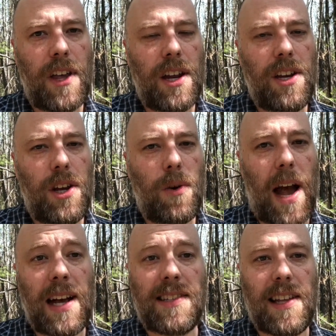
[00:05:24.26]
then you
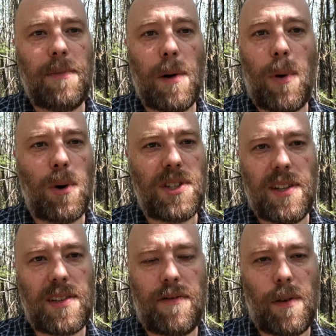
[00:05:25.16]
ask them to post
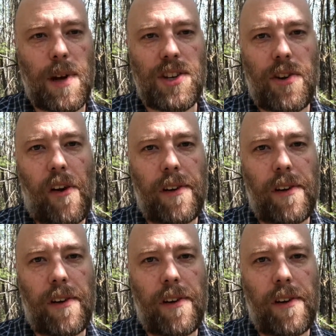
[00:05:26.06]
this information